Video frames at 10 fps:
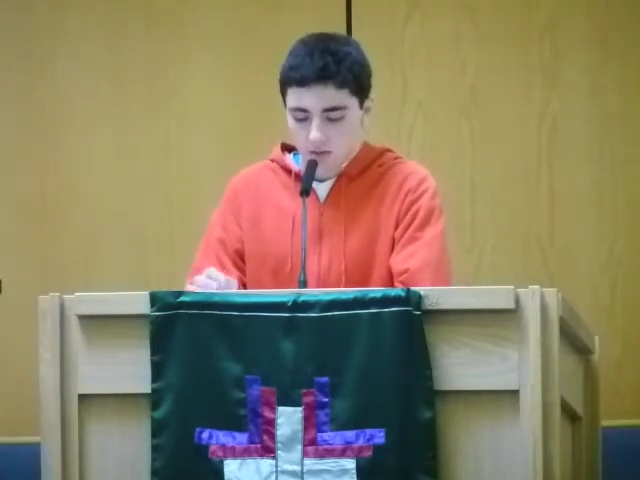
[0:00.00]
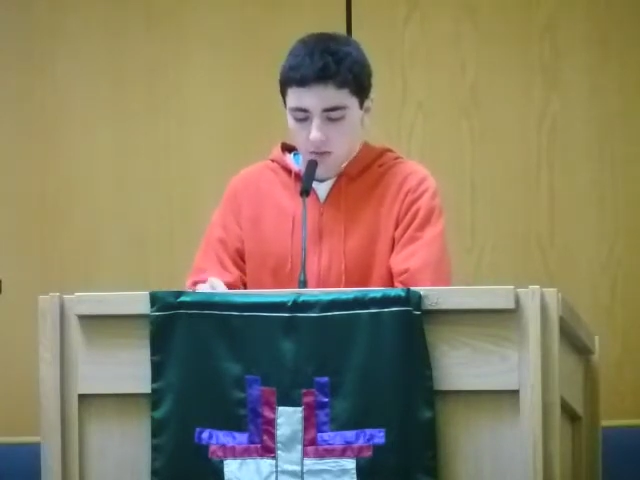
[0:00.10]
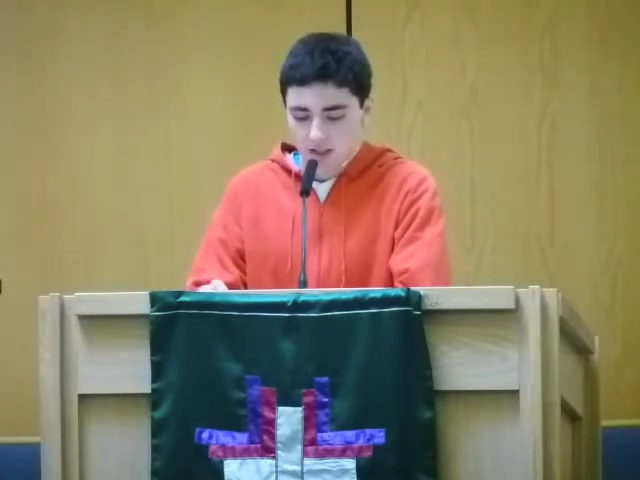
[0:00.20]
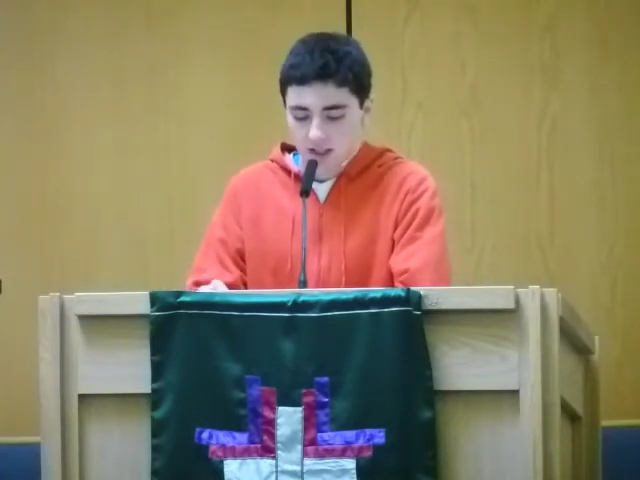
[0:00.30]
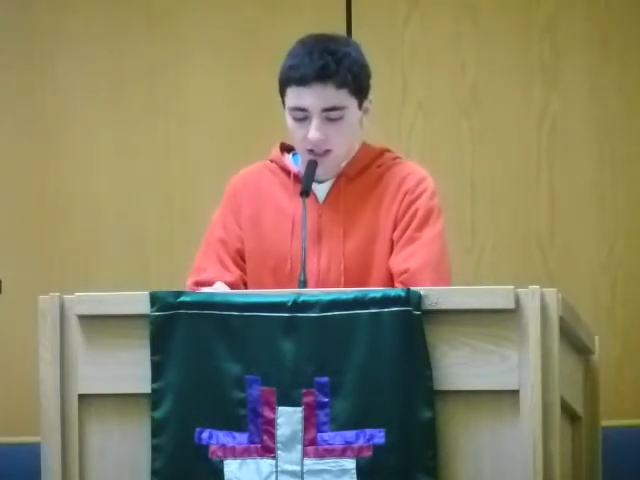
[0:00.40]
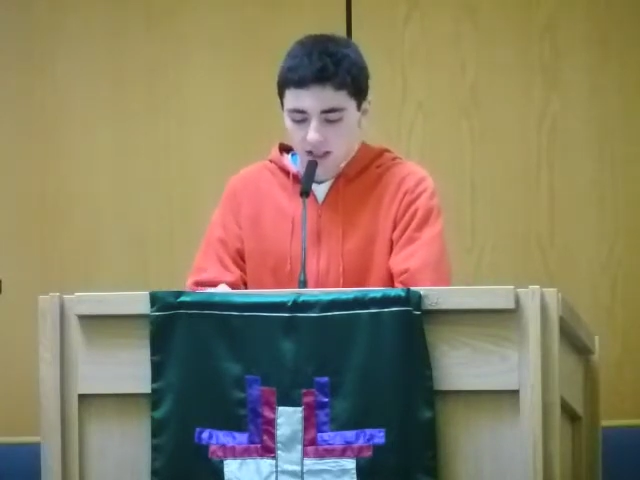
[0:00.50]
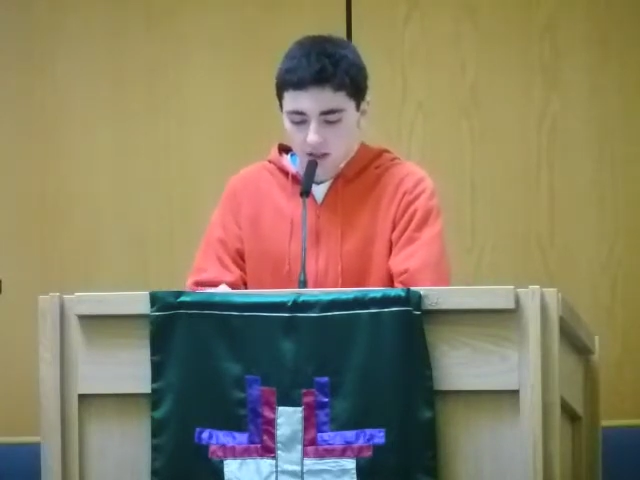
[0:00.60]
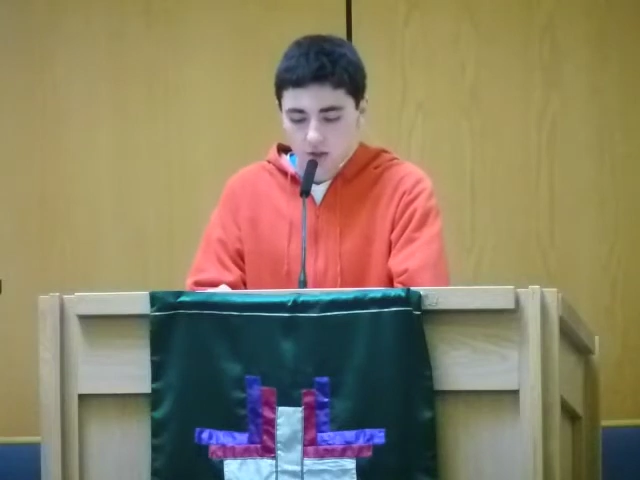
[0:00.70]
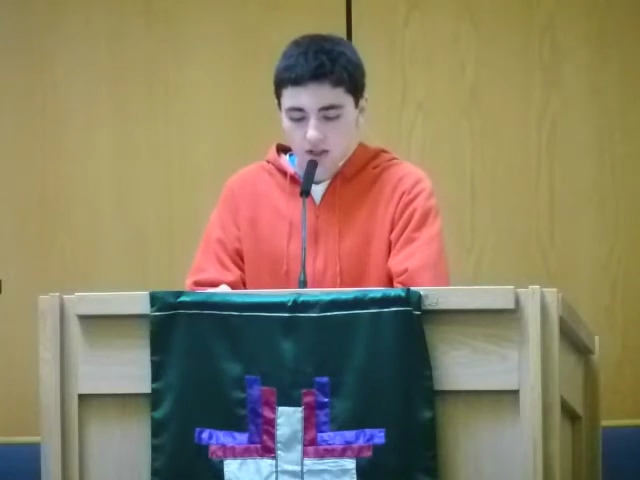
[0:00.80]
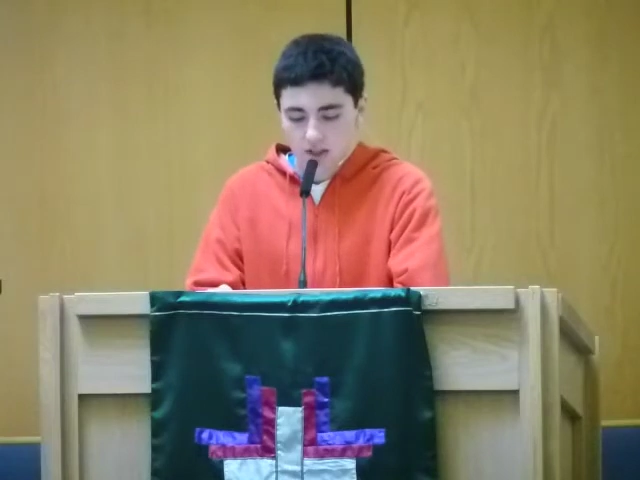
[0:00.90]
but that it
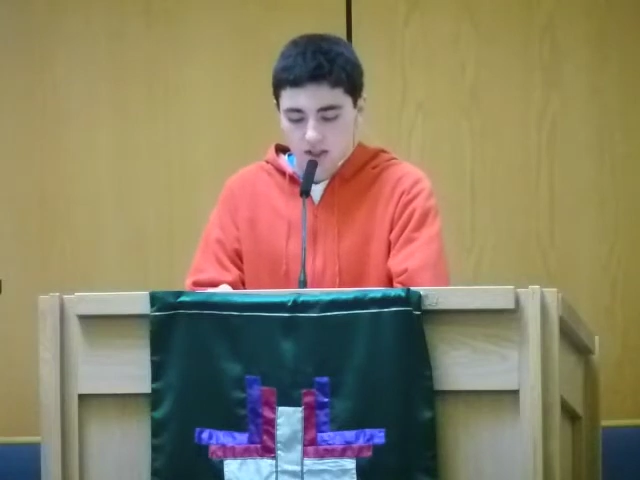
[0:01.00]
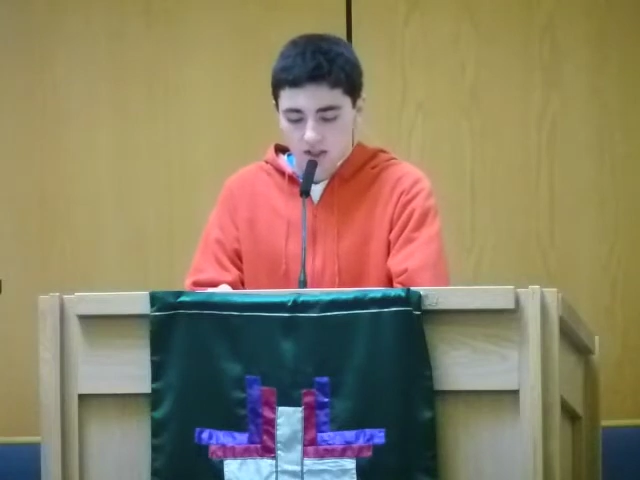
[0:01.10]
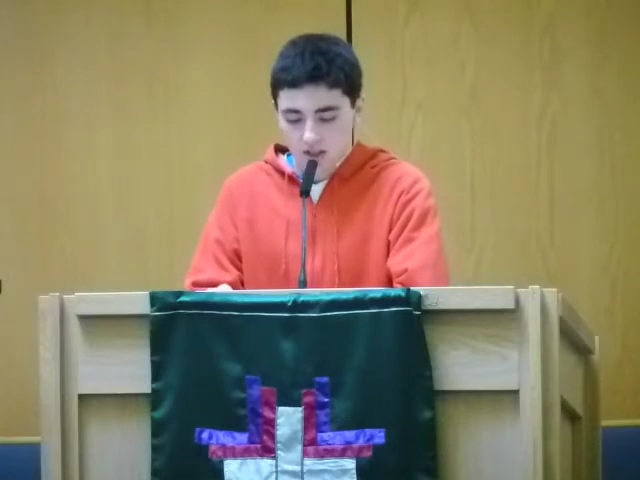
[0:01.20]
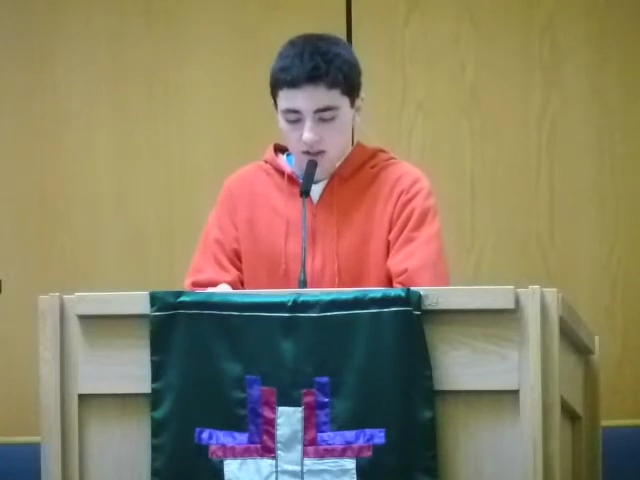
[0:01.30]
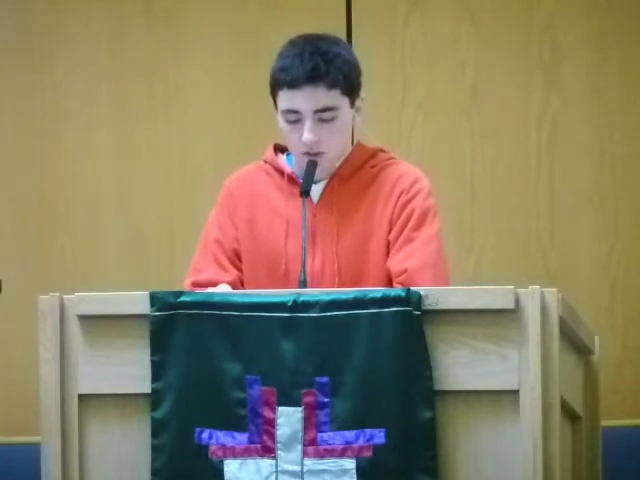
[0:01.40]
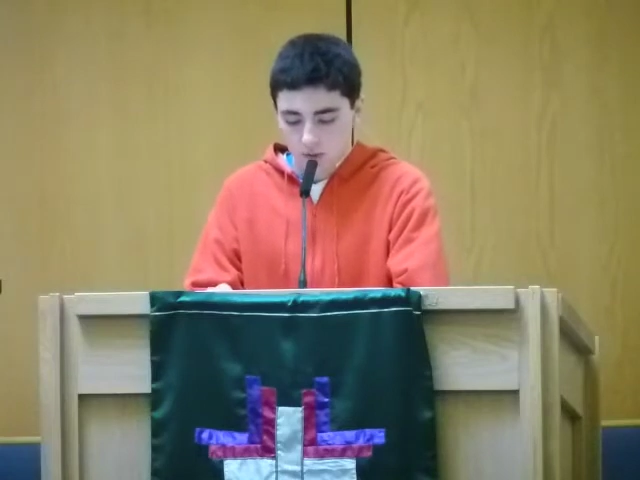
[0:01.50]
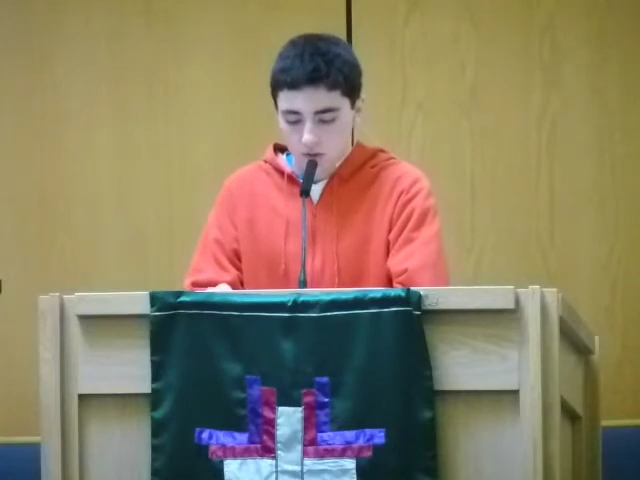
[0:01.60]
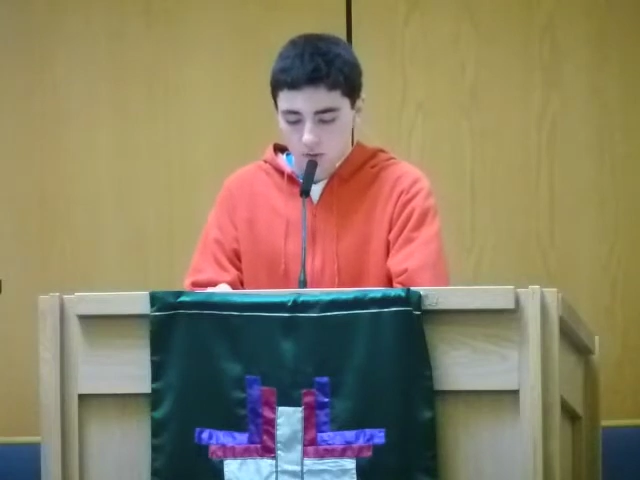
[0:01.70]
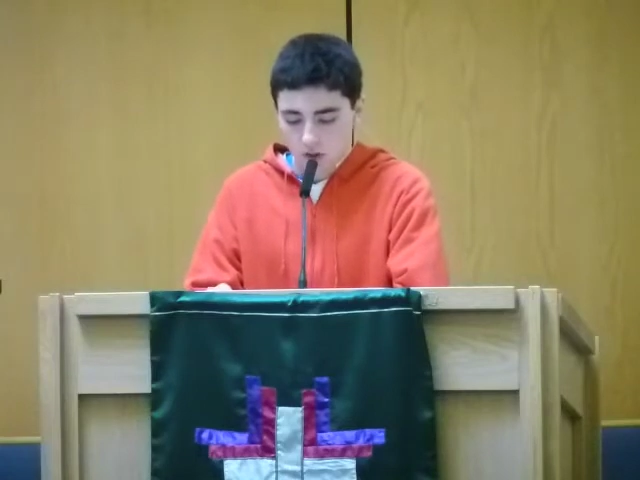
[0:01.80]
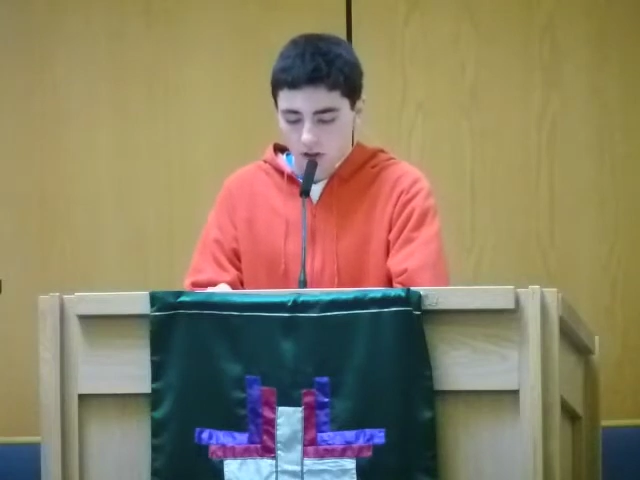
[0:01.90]
actually changes who
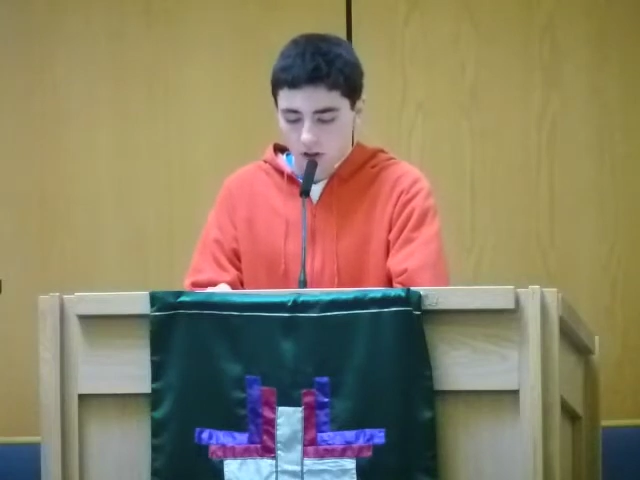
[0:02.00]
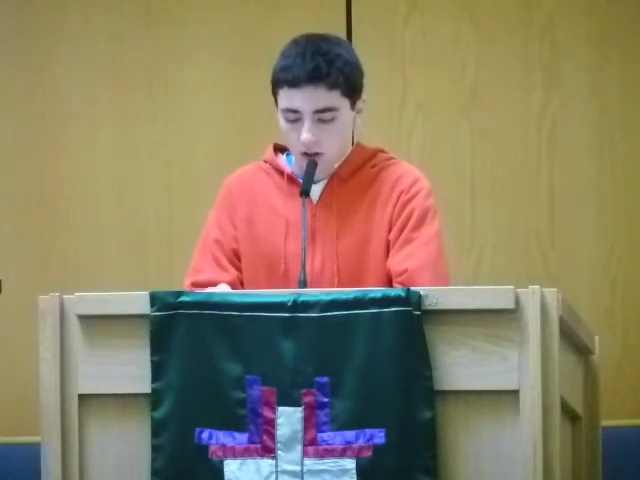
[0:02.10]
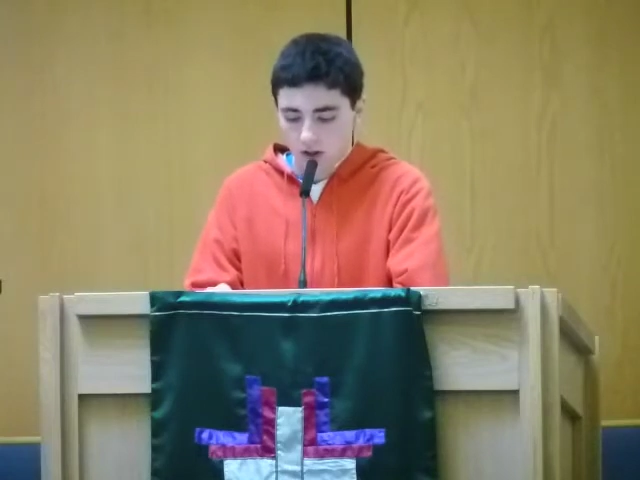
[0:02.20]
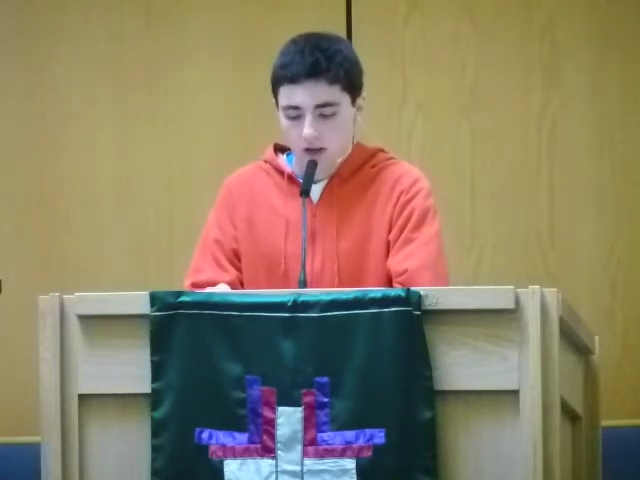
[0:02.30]
you are,